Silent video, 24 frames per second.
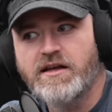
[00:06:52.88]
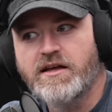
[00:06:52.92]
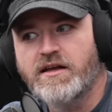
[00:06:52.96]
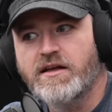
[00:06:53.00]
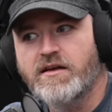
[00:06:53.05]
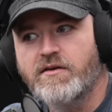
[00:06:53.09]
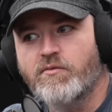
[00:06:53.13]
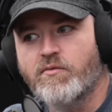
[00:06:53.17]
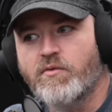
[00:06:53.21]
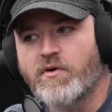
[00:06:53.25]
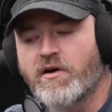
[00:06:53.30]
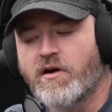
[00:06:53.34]

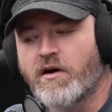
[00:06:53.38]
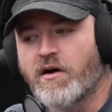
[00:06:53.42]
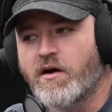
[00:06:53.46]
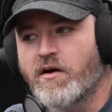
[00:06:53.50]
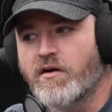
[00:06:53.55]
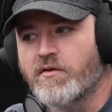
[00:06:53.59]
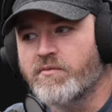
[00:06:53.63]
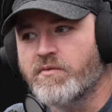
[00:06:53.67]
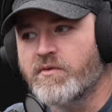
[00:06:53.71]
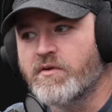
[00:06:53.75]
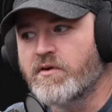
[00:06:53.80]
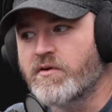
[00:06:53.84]

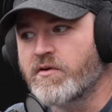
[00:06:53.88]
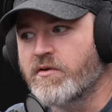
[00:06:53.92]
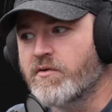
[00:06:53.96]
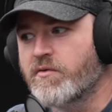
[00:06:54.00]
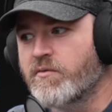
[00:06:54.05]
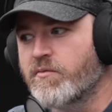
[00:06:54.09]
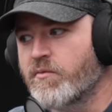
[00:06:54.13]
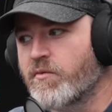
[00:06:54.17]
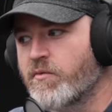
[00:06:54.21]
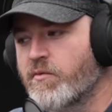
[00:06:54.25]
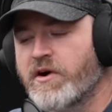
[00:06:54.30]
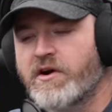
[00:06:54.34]
The
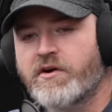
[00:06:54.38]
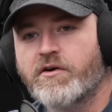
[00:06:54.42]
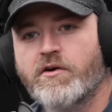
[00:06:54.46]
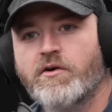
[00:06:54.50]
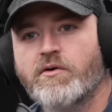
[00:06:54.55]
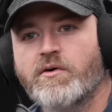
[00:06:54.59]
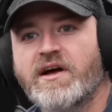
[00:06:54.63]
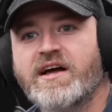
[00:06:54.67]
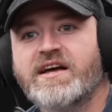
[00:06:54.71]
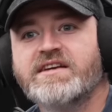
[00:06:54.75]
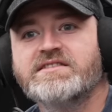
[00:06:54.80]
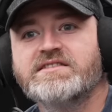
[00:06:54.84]
Wear
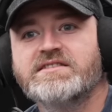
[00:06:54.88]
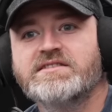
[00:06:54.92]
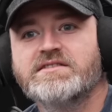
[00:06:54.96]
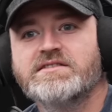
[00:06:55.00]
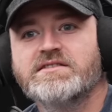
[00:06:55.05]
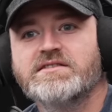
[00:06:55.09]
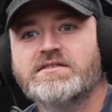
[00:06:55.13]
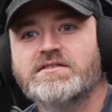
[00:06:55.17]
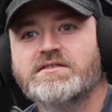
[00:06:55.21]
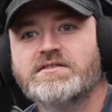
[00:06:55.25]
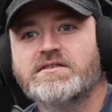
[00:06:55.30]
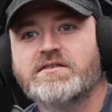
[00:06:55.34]
OS
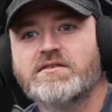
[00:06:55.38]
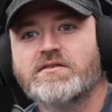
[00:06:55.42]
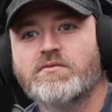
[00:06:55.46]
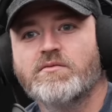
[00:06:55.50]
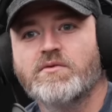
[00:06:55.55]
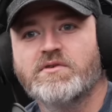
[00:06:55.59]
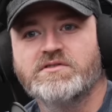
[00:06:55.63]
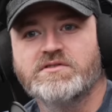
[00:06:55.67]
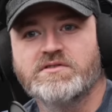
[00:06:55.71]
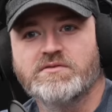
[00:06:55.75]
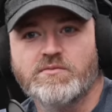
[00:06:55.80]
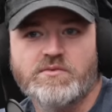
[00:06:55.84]

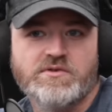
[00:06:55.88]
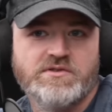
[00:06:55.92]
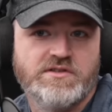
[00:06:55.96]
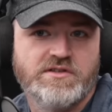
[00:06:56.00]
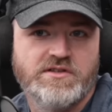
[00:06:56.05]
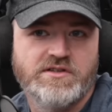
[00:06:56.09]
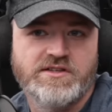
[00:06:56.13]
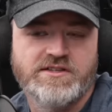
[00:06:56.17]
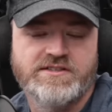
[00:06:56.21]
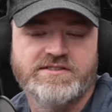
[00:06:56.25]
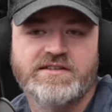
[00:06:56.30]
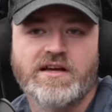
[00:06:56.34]
was a
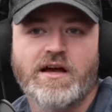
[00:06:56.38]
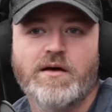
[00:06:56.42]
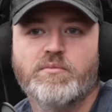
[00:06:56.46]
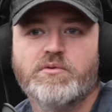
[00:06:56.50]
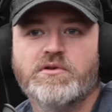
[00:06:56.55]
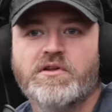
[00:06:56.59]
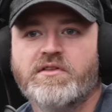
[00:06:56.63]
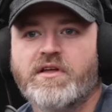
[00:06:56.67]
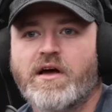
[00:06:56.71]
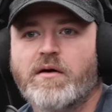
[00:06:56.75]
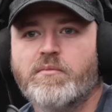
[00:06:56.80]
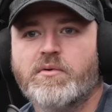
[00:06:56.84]
good
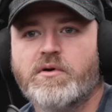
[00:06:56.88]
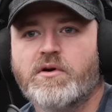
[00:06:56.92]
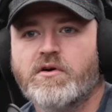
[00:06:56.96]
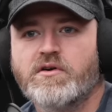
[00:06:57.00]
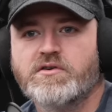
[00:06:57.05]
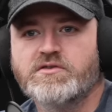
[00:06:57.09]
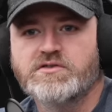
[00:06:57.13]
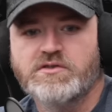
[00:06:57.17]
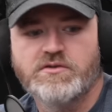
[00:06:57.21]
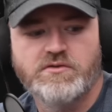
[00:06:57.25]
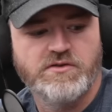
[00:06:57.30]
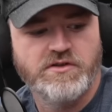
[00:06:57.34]
example of that, but
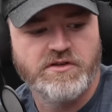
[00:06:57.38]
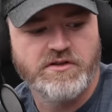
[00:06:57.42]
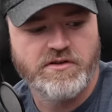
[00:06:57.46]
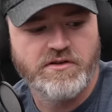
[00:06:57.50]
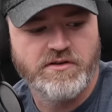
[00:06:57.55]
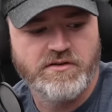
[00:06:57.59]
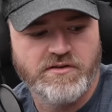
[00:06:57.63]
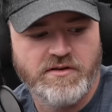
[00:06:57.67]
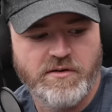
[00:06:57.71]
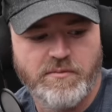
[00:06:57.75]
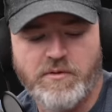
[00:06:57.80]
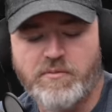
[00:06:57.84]
also
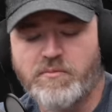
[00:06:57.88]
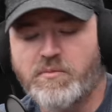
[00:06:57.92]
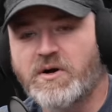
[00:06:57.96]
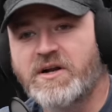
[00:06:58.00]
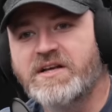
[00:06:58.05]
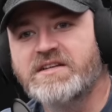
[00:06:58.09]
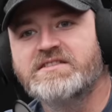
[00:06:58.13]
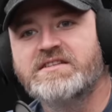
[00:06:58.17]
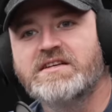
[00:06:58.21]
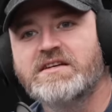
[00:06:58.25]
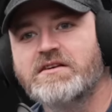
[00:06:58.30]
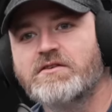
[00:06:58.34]
them
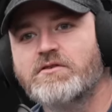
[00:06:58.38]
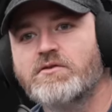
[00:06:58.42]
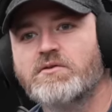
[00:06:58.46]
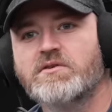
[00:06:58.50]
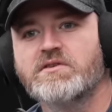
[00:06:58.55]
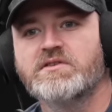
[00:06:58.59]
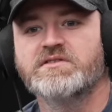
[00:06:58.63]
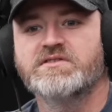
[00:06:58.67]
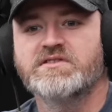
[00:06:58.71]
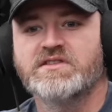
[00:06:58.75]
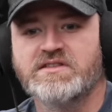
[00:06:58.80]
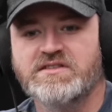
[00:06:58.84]
embracing
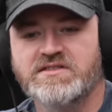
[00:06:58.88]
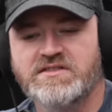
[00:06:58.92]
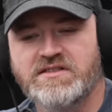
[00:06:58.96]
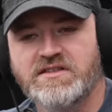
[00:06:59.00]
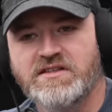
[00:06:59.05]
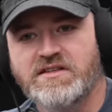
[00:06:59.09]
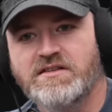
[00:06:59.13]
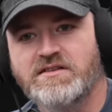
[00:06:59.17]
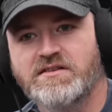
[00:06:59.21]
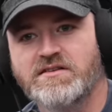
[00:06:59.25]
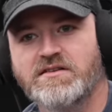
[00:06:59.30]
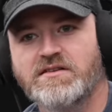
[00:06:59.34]
Google
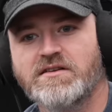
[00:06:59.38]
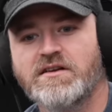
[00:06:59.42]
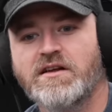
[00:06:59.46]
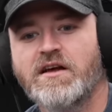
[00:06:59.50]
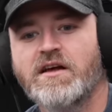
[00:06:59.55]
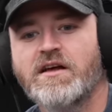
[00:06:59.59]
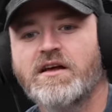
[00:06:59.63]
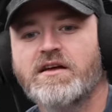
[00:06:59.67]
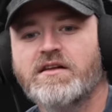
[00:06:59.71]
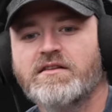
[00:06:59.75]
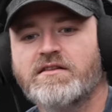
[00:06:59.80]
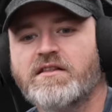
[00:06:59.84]
Assistant and
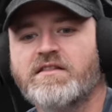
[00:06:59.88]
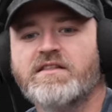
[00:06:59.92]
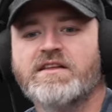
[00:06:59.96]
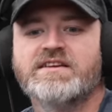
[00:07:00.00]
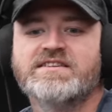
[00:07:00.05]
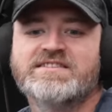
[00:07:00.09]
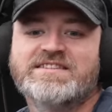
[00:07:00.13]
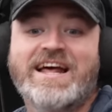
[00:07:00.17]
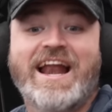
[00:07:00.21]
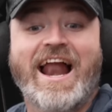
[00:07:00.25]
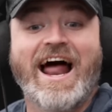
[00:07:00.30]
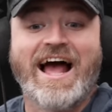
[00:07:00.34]
the
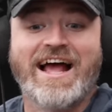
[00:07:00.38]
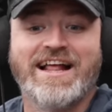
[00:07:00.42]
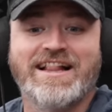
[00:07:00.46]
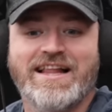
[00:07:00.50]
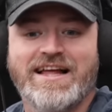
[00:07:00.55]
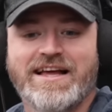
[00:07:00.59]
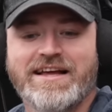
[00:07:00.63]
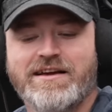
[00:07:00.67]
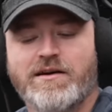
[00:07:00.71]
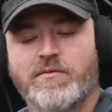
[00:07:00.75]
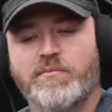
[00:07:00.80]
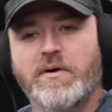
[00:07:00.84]
things that I
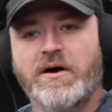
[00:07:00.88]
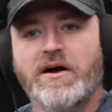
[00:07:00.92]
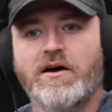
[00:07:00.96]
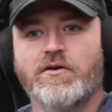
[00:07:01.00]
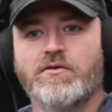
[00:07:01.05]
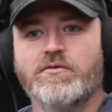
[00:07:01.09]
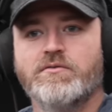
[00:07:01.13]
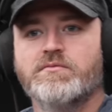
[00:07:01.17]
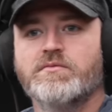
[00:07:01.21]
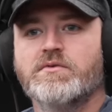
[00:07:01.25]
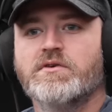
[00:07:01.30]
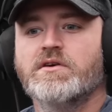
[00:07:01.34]
like
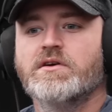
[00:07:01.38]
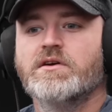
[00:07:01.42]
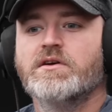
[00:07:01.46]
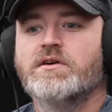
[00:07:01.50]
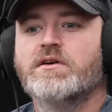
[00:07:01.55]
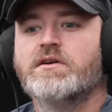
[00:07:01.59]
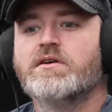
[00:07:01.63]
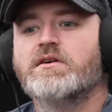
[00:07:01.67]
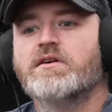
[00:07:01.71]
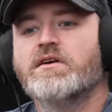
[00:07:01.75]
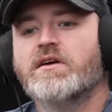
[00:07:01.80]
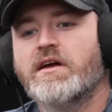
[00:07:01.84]
about
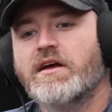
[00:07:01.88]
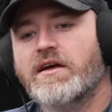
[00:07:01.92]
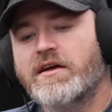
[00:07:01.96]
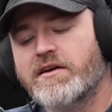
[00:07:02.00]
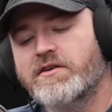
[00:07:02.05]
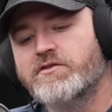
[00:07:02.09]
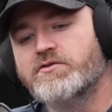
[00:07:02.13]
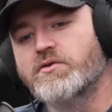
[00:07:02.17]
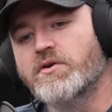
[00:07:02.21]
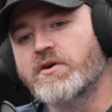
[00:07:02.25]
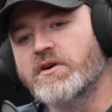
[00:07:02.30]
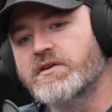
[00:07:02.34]

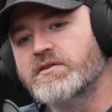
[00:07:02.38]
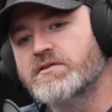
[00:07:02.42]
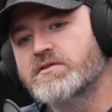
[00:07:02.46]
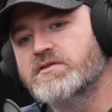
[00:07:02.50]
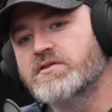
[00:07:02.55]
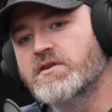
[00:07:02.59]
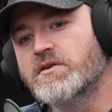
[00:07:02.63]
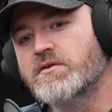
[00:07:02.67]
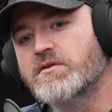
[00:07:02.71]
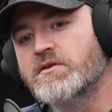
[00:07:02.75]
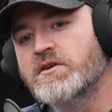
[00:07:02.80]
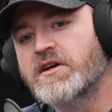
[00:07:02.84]
Android.
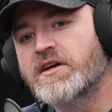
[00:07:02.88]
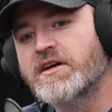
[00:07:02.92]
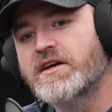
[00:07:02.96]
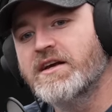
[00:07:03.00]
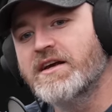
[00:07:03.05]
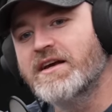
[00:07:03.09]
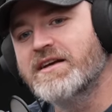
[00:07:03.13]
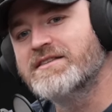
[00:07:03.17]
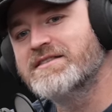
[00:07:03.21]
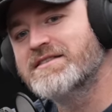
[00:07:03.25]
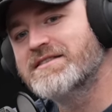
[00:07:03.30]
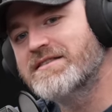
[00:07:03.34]
So
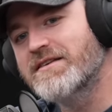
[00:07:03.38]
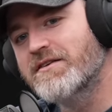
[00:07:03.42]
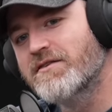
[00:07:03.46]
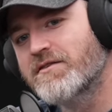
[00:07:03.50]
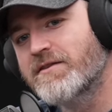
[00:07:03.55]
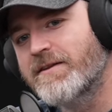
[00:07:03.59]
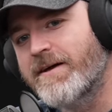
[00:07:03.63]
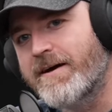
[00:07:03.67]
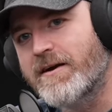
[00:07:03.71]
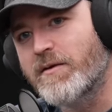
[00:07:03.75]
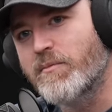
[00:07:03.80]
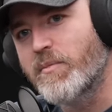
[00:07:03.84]
it's still
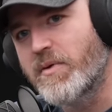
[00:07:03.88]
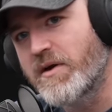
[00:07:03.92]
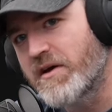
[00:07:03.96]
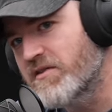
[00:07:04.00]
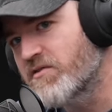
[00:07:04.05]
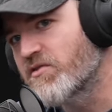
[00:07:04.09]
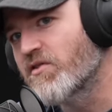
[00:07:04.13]
not a Pixel